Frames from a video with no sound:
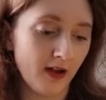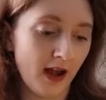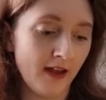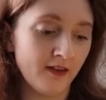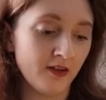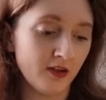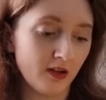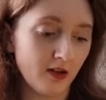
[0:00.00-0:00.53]

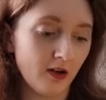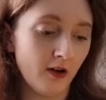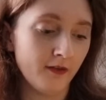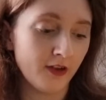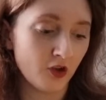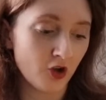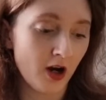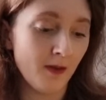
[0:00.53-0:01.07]
and of
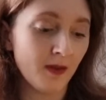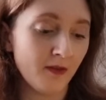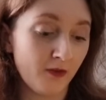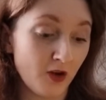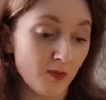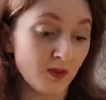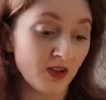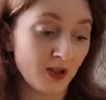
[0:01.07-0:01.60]
the triumph of
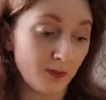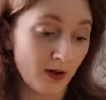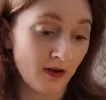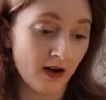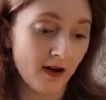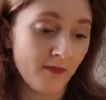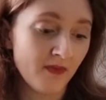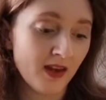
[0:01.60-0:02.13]
human
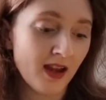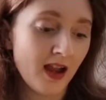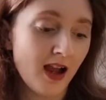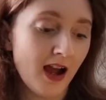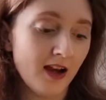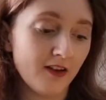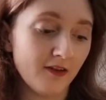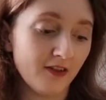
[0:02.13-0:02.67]
spirit,
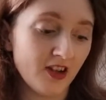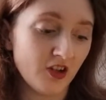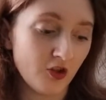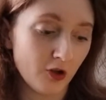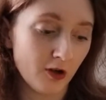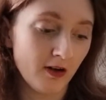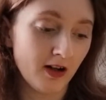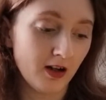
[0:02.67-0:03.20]
and of
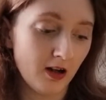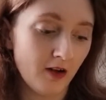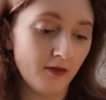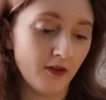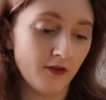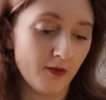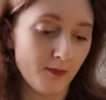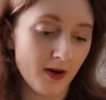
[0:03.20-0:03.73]
enduring
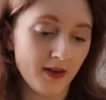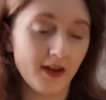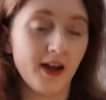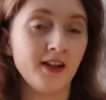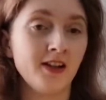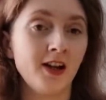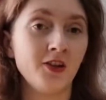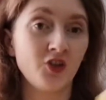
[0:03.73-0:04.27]
love of a mother
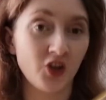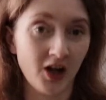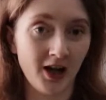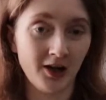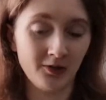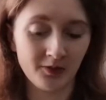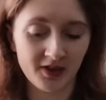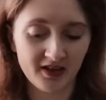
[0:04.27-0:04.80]
and her
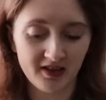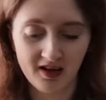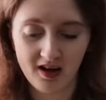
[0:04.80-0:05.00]
child.